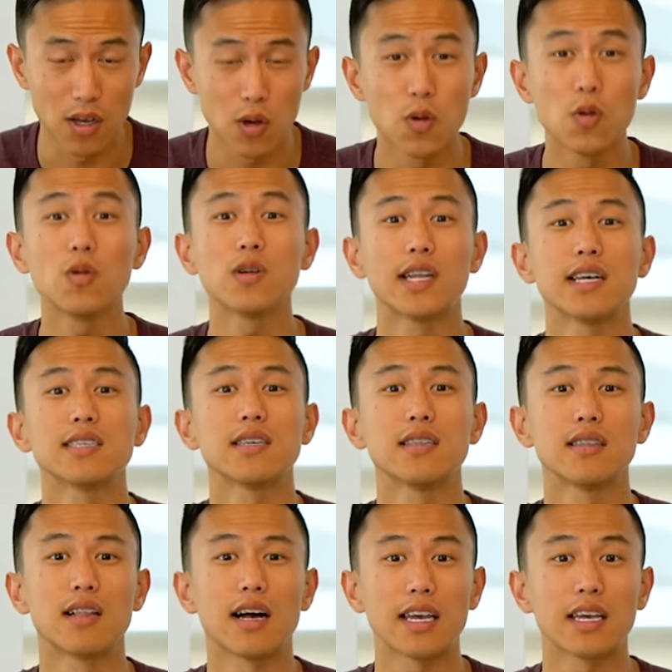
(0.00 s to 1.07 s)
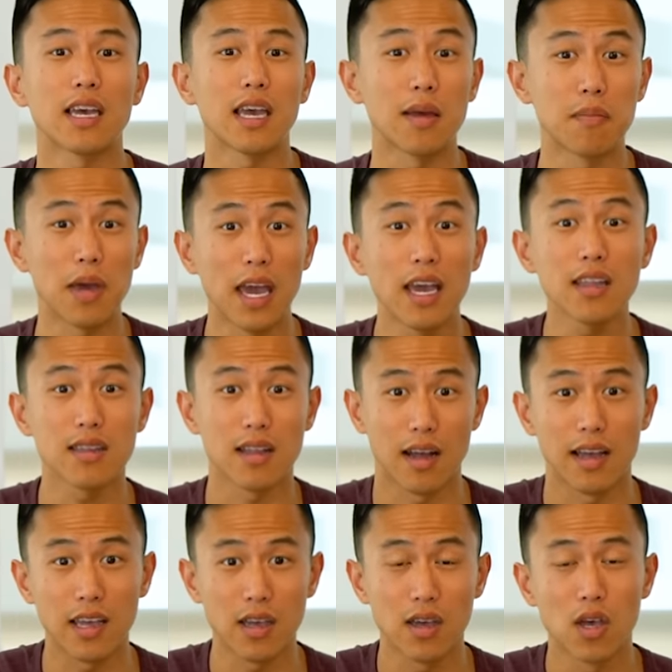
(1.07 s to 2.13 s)
Who doesn't like a paint
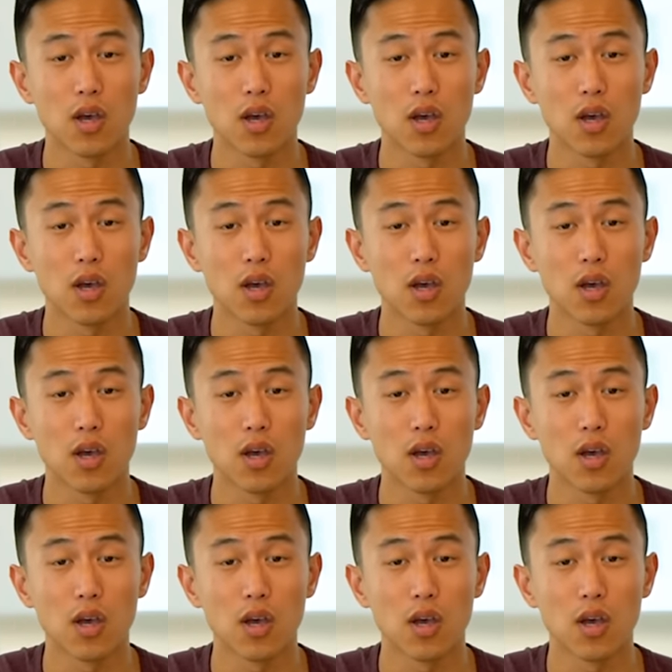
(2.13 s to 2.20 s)
night